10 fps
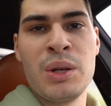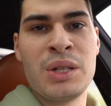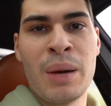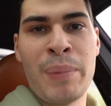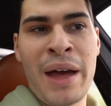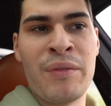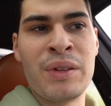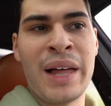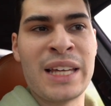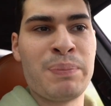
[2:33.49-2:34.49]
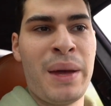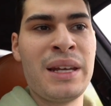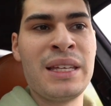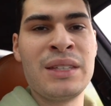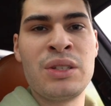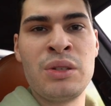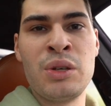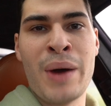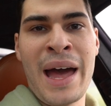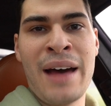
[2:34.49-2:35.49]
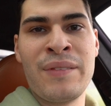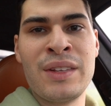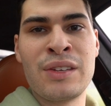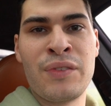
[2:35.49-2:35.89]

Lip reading: dump every last penny into